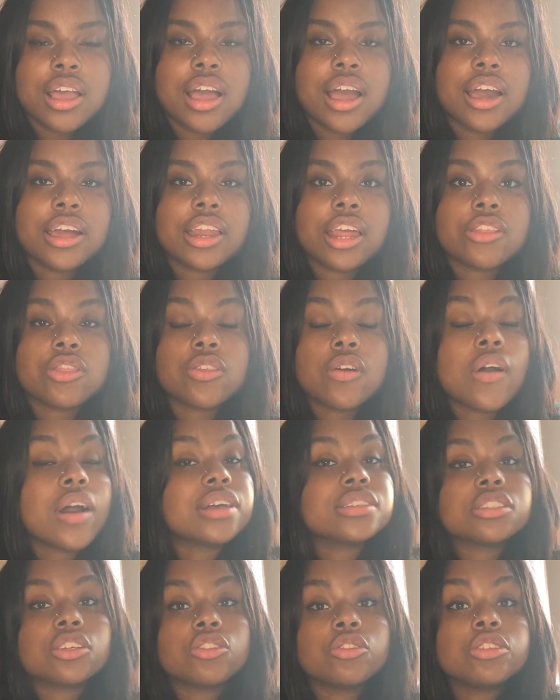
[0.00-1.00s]
And I thought
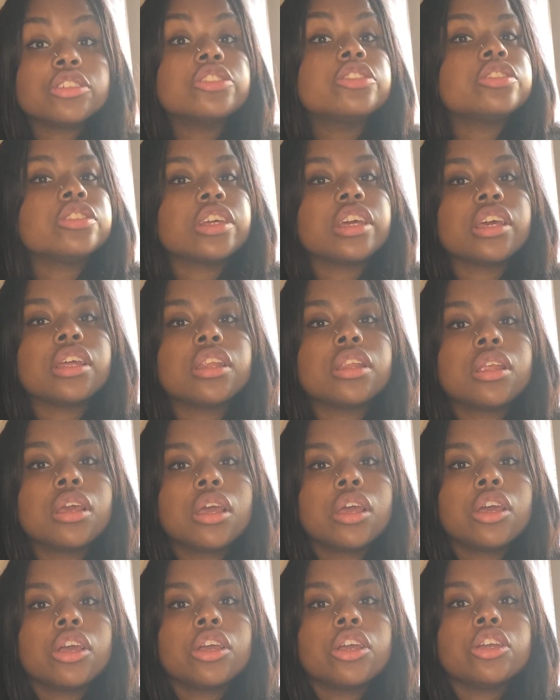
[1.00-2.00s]
as a Christian,
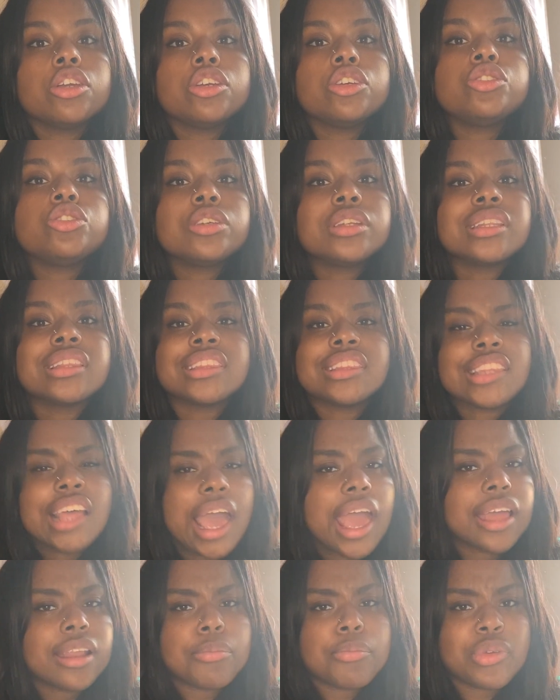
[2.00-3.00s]
you shouldn't let
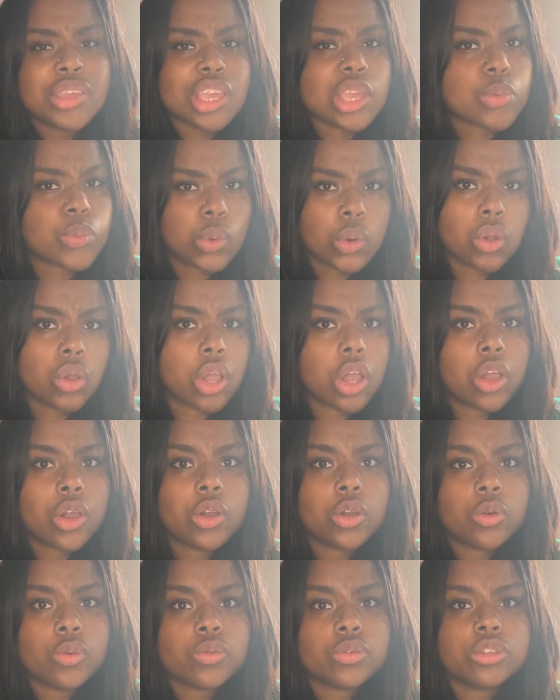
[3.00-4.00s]
people
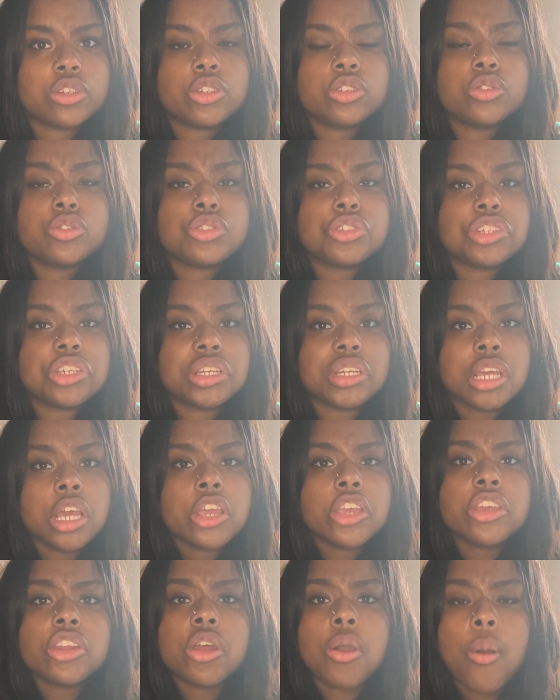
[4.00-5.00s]
go. You should,
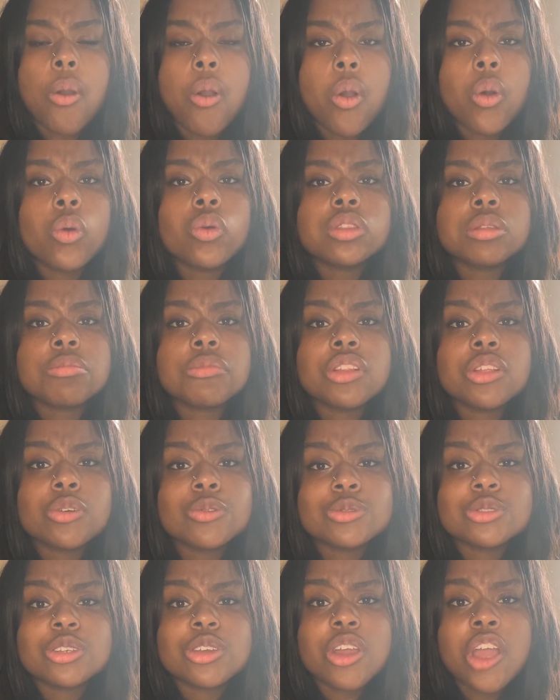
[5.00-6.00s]
you know, hold them
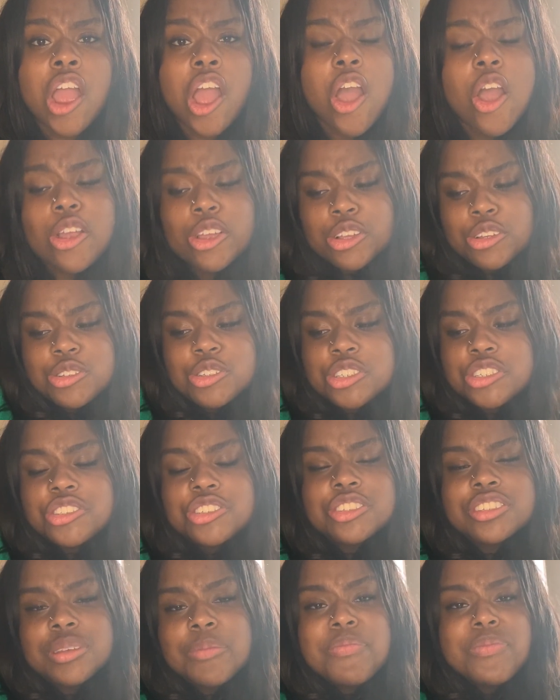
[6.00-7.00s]
close to your heart. You should
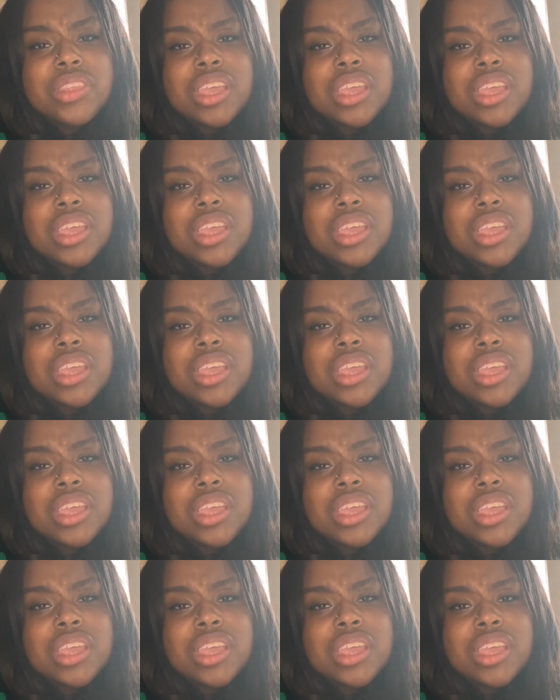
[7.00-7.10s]
just